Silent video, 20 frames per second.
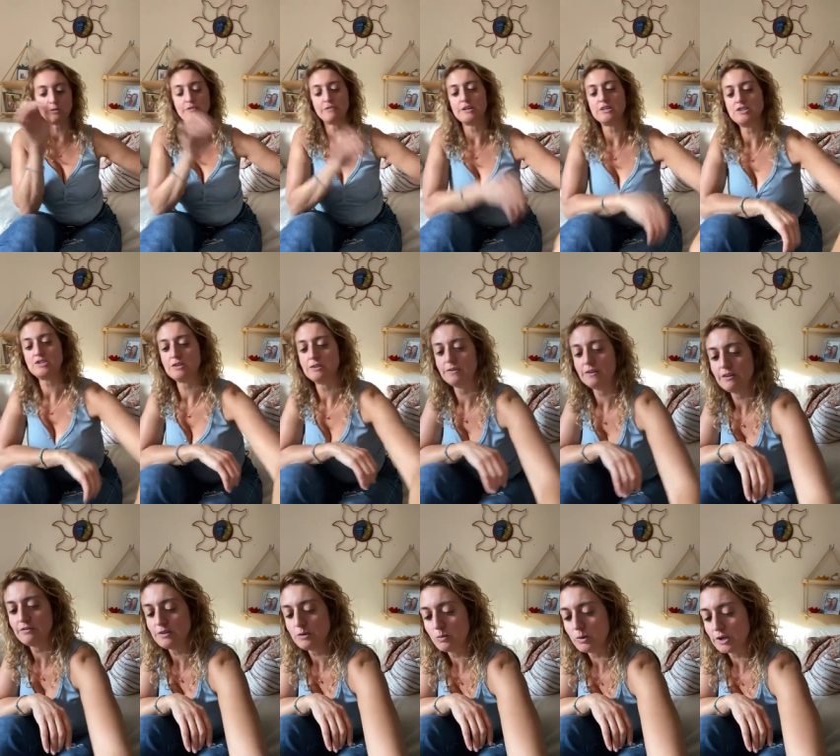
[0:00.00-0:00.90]
Motivation
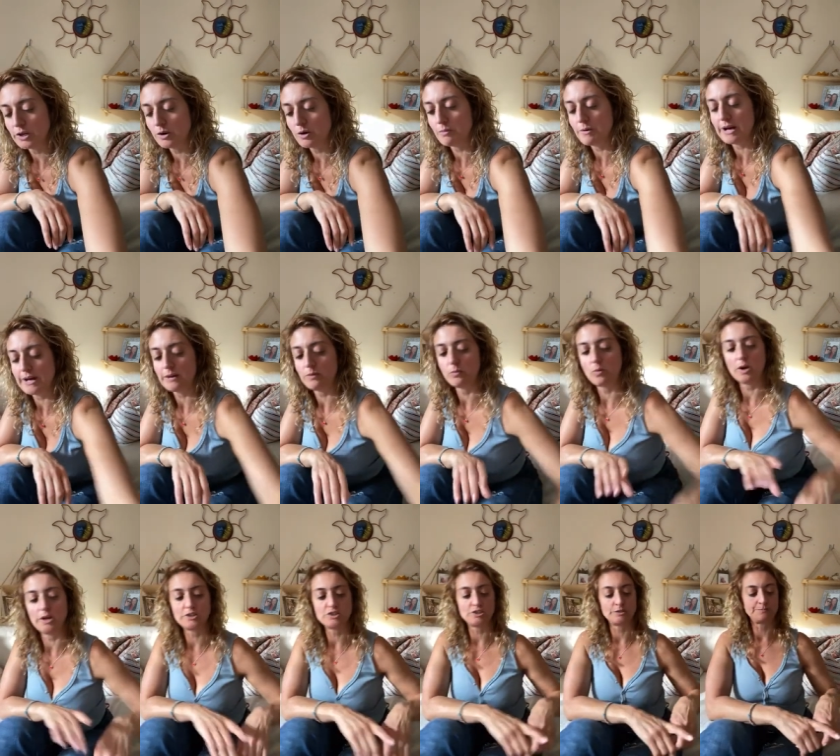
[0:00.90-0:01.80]
if you want to go back and
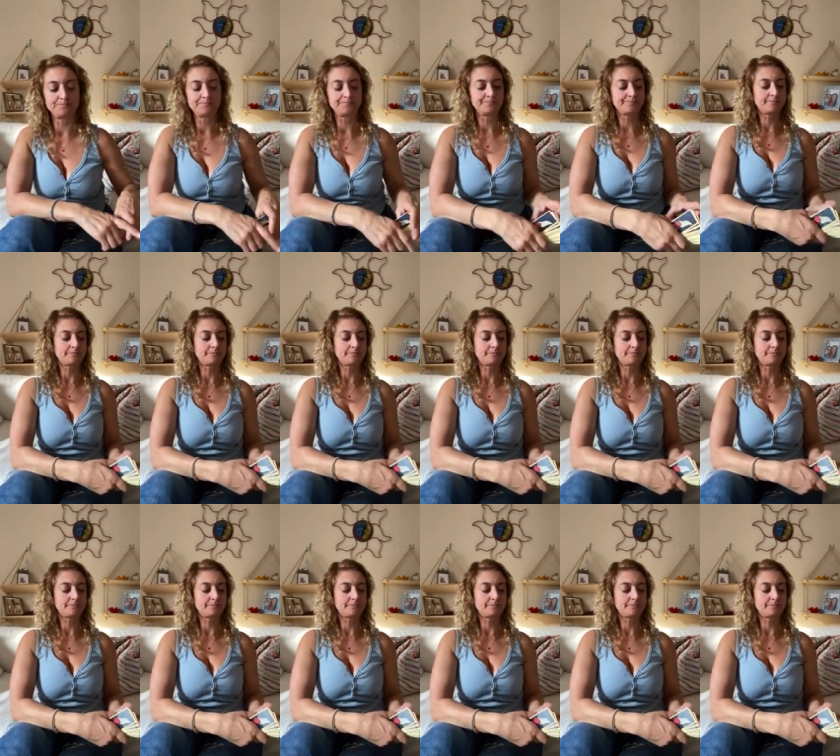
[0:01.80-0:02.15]
watch.